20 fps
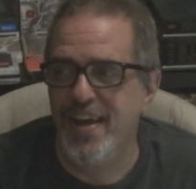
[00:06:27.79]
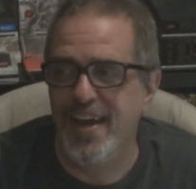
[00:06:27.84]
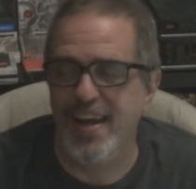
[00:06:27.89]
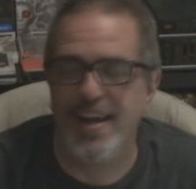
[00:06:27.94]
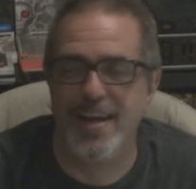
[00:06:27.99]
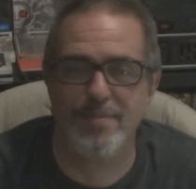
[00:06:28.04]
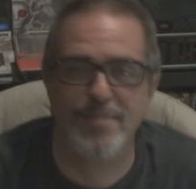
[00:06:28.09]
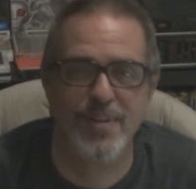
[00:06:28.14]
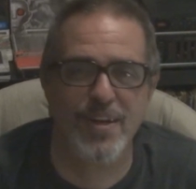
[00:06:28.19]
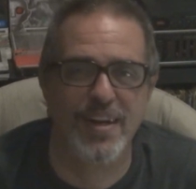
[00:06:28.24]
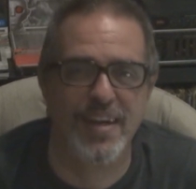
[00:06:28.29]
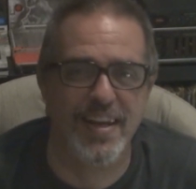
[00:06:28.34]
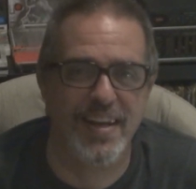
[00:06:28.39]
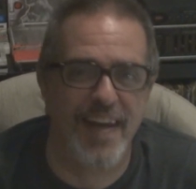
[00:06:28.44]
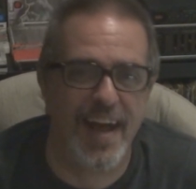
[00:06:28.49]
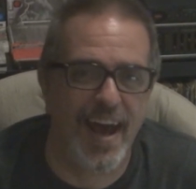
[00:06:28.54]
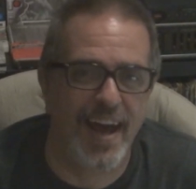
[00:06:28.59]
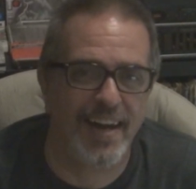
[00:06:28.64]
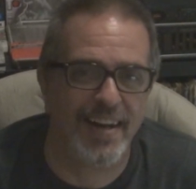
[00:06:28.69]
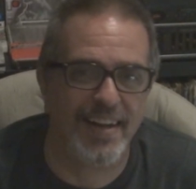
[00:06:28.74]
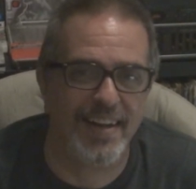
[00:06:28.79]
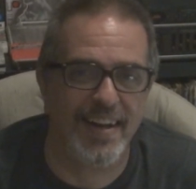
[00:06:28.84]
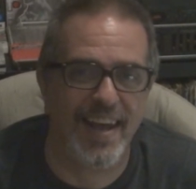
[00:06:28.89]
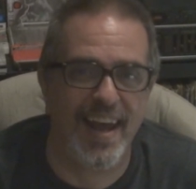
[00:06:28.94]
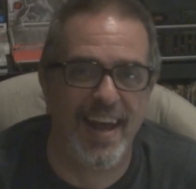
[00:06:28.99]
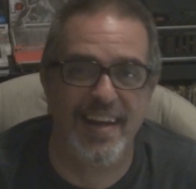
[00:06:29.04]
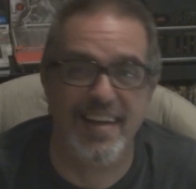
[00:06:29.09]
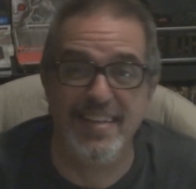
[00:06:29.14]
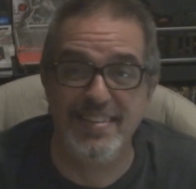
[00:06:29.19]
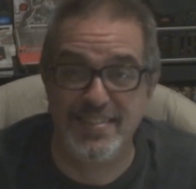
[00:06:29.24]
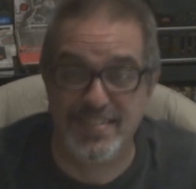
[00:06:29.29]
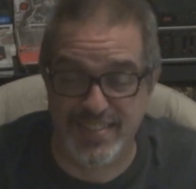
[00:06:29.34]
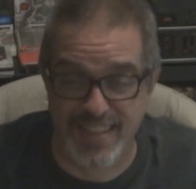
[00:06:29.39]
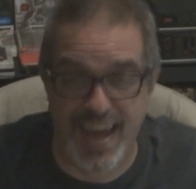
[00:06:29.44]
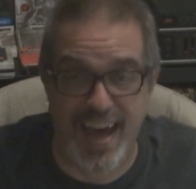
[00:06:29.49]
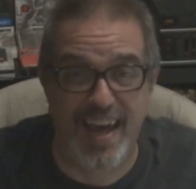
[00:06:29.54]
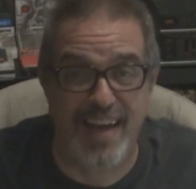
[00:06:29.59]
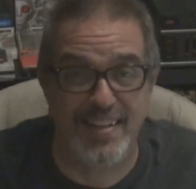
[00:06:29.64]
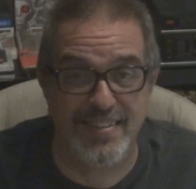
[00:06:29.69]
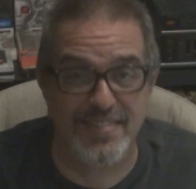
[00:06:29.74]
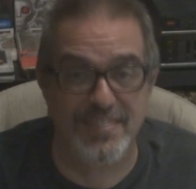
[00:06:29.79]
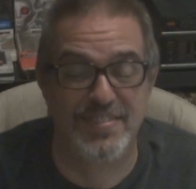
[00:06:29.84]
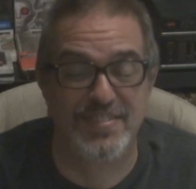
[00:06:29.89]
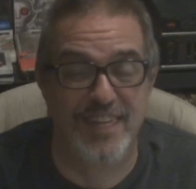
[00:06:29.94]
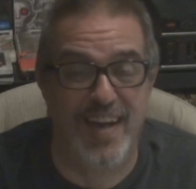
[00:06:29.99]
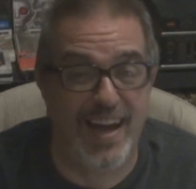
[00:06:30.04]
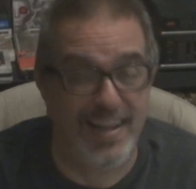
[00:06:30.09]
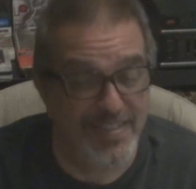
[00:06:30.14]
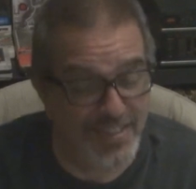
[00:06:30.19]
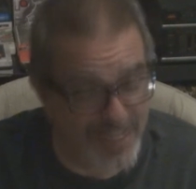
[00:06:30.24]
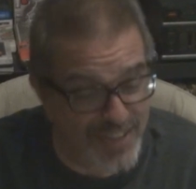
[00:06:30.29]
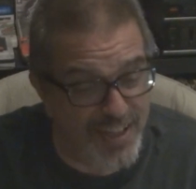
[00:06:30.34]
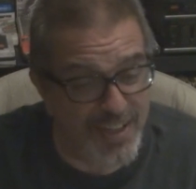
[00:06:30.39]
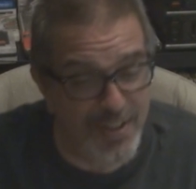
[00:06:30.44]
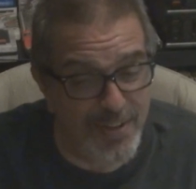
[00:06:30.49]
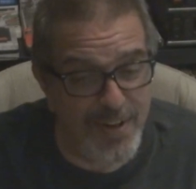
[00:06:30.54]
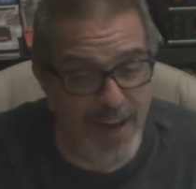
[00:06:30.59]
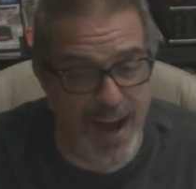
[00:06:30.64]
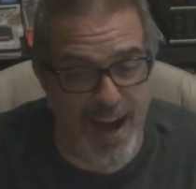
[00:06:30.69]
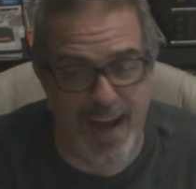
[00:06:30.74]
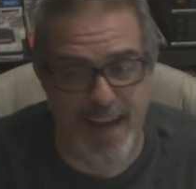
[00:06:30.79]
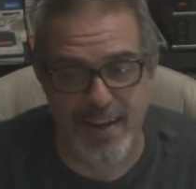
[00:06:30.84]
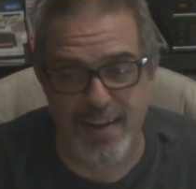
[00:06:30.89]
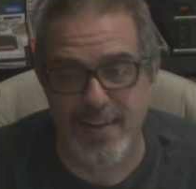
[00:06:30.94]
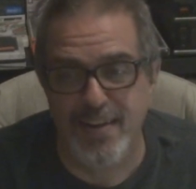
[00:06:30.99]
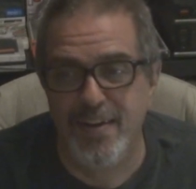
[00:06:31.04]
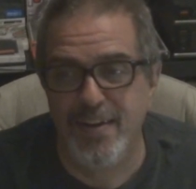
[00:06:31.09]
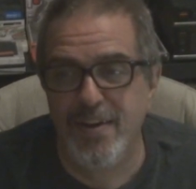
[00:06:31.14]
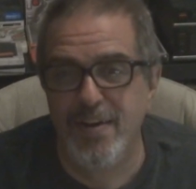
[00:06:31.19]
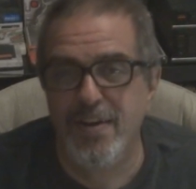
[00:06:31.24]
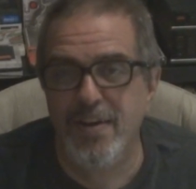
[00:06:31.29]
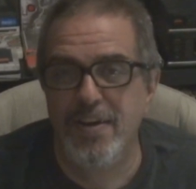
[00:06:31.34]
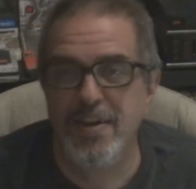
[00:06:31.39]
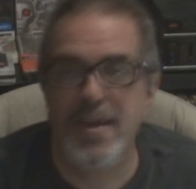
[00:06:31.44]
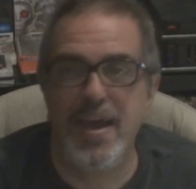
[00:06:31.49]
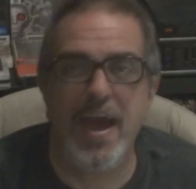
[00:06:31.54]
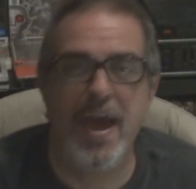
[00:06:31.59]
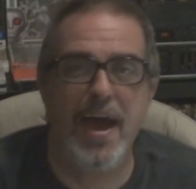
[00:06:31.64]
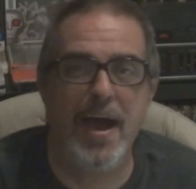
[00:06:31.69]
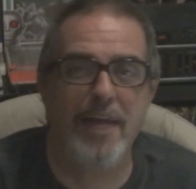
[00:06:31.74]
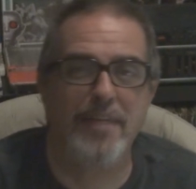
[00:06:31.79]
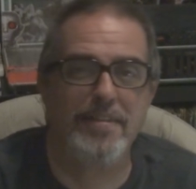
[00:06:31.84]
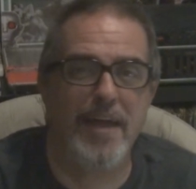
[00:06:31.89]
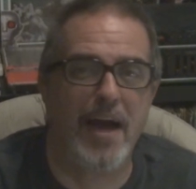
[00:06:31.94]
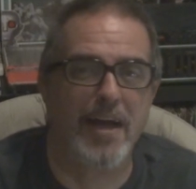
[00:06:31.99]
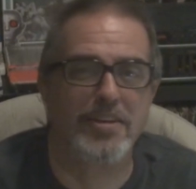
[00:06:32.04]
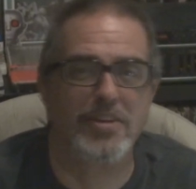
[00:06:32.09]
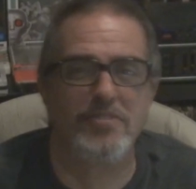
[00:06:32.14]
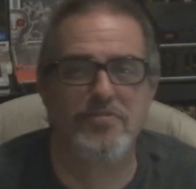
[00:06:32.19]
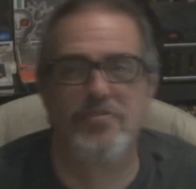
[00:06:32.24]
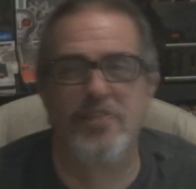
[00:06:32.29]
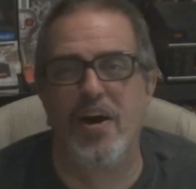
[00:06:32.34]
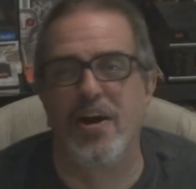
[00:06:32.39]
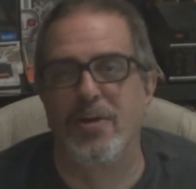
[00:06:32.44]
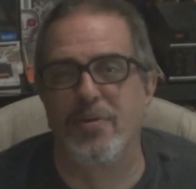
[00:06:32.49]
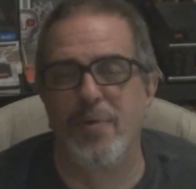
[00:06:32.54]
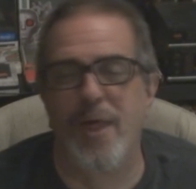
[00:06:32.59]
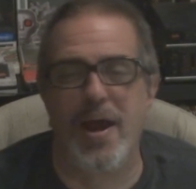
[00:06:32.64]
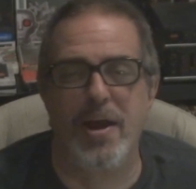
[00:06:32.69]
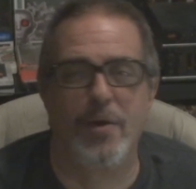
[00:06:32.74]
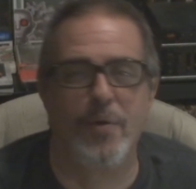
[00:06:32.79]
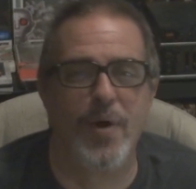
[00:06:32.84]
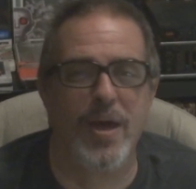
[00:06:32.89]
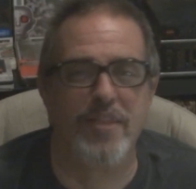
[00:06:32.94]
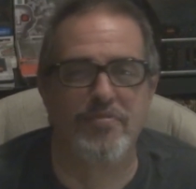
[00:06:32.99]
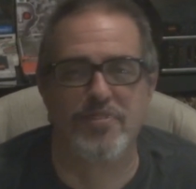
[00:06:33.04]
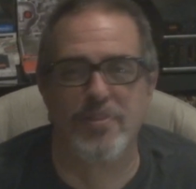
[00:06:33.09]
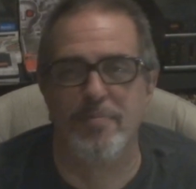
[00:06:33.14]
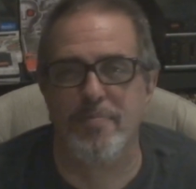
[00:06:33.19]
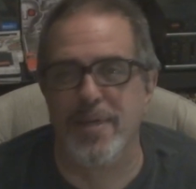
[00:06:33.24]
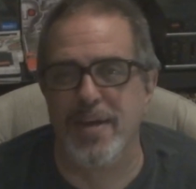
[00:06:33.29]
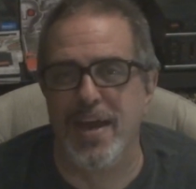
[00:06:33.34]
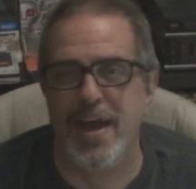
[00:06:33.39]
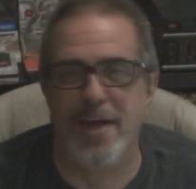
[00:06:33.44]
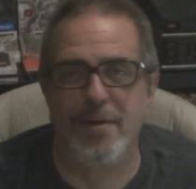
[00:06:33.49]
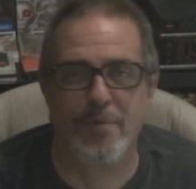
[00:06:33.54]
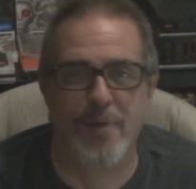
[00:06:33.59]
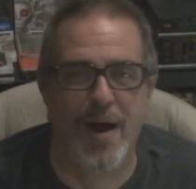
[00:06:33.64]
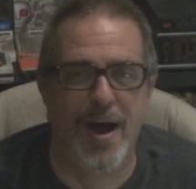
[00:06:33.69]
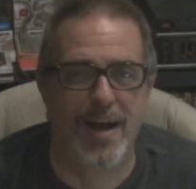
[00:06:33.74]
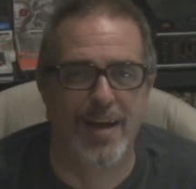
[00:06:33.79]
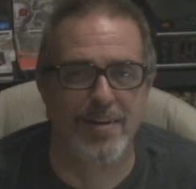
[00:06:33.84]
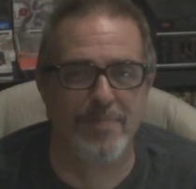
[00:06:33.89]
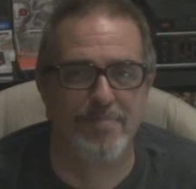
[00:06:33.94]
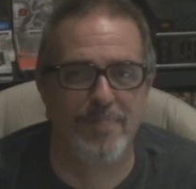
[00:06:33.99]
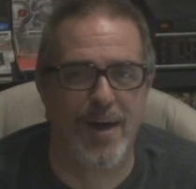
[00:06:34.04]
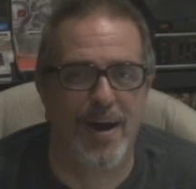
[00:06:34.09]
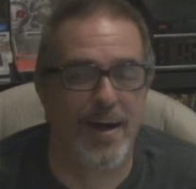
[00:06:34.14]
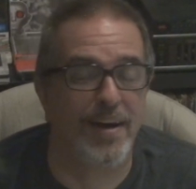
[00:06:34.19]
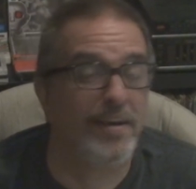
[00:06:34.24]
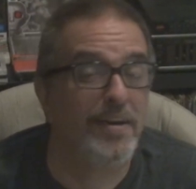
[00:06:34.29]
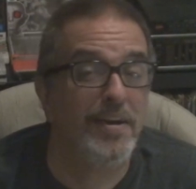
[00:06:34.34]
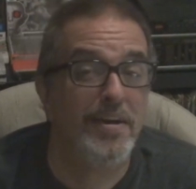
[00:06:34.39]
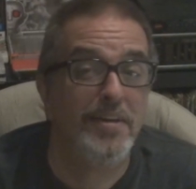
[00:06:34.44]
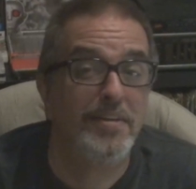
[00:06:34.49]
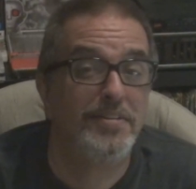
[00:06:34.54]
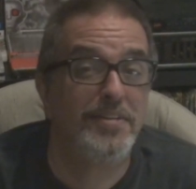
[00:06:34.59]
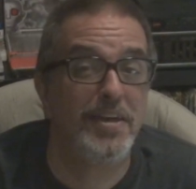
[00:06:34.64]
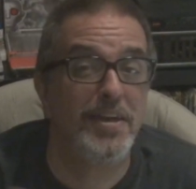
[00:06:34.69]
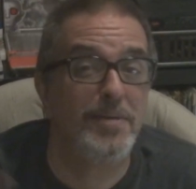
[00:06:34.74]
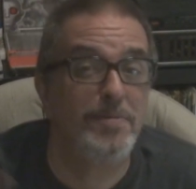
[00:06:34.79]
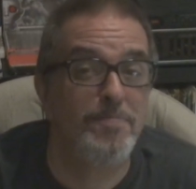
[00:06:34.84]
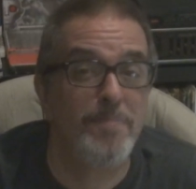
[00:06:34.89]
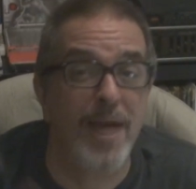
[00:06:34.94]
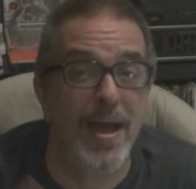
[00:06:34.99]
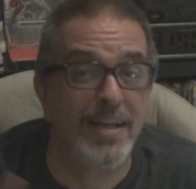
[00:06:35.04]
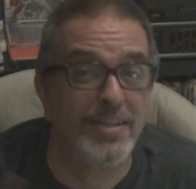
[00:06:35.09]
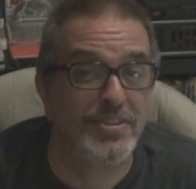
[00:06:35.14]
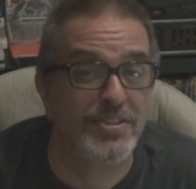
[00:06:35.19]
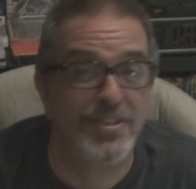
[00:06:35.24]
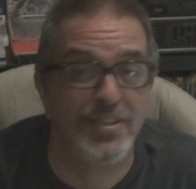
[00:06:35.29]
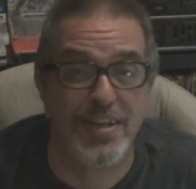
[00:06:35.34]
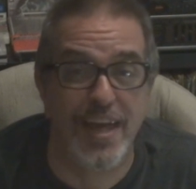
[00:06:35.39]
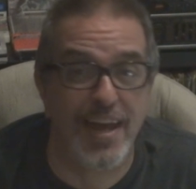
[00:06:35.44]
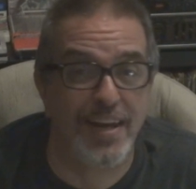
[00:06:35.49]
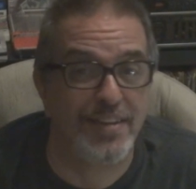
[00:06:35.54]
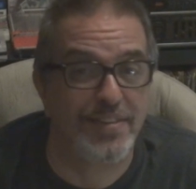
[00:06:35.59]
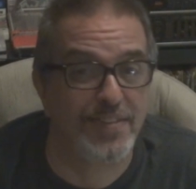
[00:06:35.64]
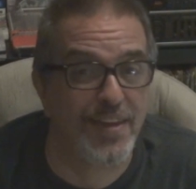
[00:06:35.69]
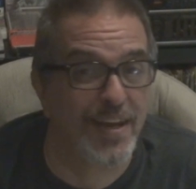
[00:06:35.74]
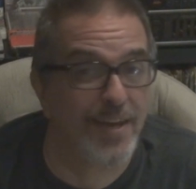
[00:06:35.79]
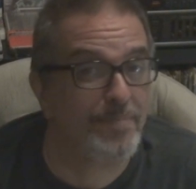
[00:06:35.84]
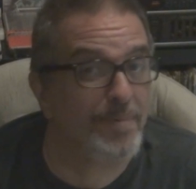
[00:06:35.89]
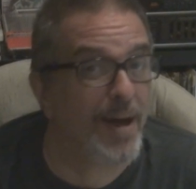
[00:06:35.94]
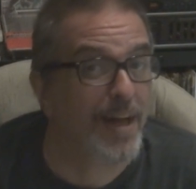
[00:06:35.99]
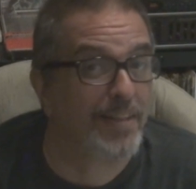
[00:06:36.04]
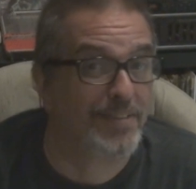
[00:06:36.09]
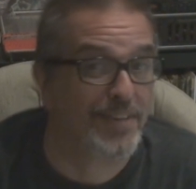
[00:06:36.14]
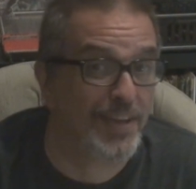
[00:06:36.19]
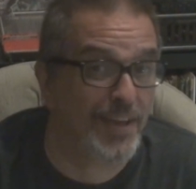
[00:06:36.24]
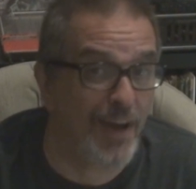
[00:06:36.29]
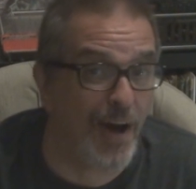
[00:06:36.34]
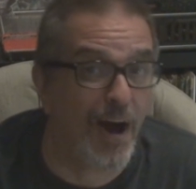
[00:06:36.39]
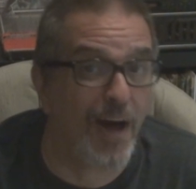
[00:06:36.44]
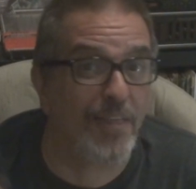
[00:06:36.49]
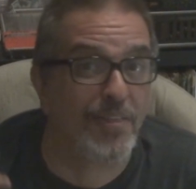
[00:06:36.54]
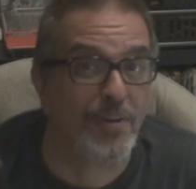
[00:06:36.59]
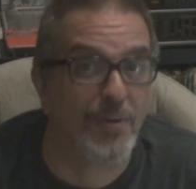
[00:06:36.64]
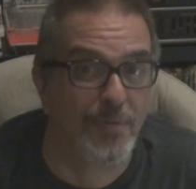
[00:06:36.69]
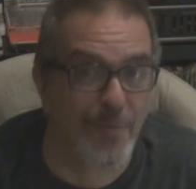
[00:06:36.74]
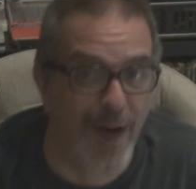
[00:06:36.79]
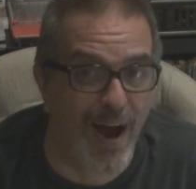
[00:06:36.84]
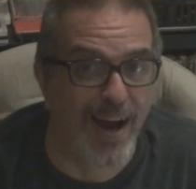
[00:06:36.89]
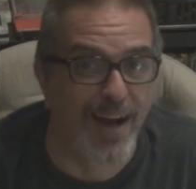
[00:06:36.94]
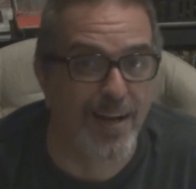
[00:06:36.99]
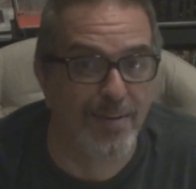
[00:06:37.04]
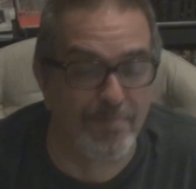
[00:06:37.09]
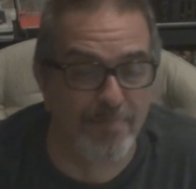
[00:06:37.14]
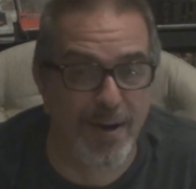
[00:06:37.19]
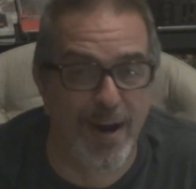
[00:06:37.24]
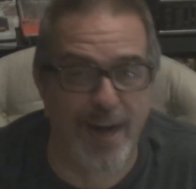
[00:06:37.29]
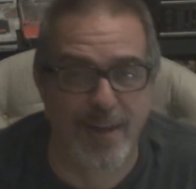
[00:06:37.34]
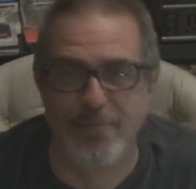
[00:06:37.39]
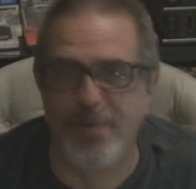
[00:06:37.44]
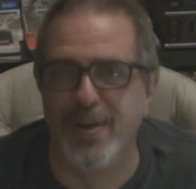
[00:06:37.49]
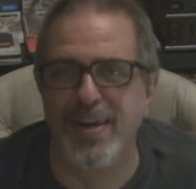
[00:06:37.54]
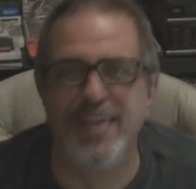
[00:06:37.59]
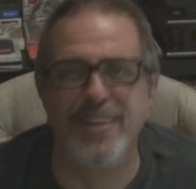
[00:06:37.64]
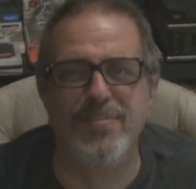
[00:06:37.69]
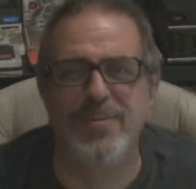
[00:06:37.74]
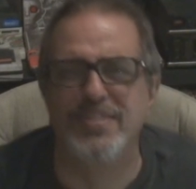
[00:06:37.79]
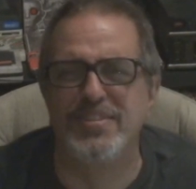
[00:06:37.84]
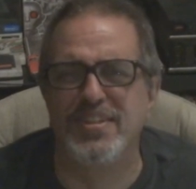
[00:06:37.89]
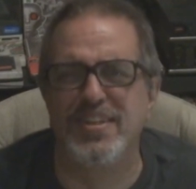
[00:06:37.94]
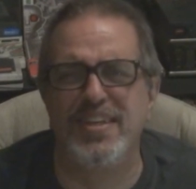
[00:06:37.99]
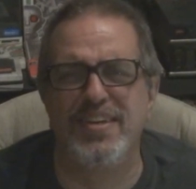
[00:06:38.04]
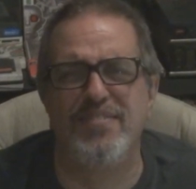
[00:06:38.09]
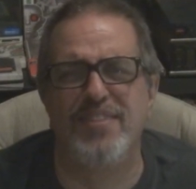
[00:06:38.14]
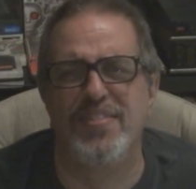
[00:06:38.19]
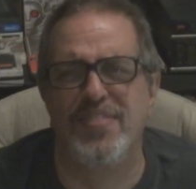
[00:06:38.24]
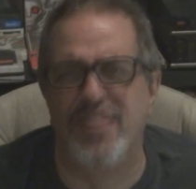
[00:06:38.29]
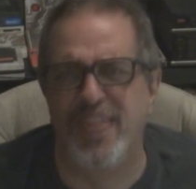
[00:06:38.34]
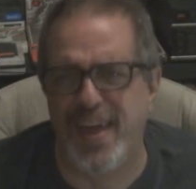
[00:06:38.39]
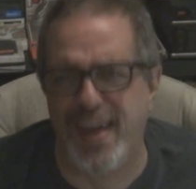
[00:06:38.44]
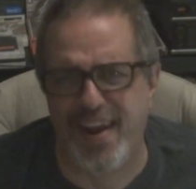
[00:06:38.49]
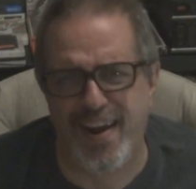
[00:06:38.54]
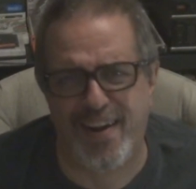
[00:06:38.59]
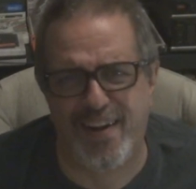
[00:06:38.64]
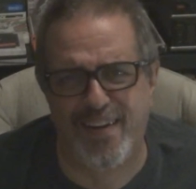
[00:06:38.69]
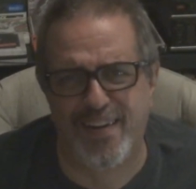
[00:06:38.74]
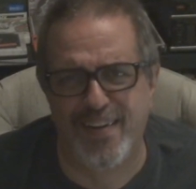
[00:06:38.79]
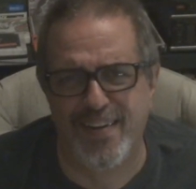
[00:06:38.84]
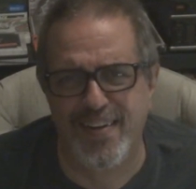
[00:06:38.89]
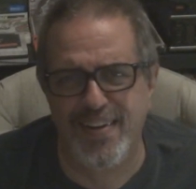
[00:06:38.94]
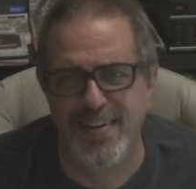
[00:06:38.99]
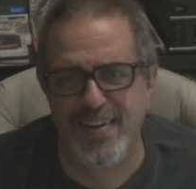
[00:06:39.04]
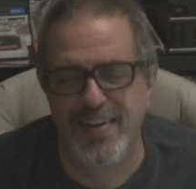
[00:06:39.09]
And I'm looking at it, and he says, I shit you not, yeah, Dr. Fuck ran away from me at Rockin' Pod. Didn't mention anything about the other Rockin' Pod where he wasn't even there.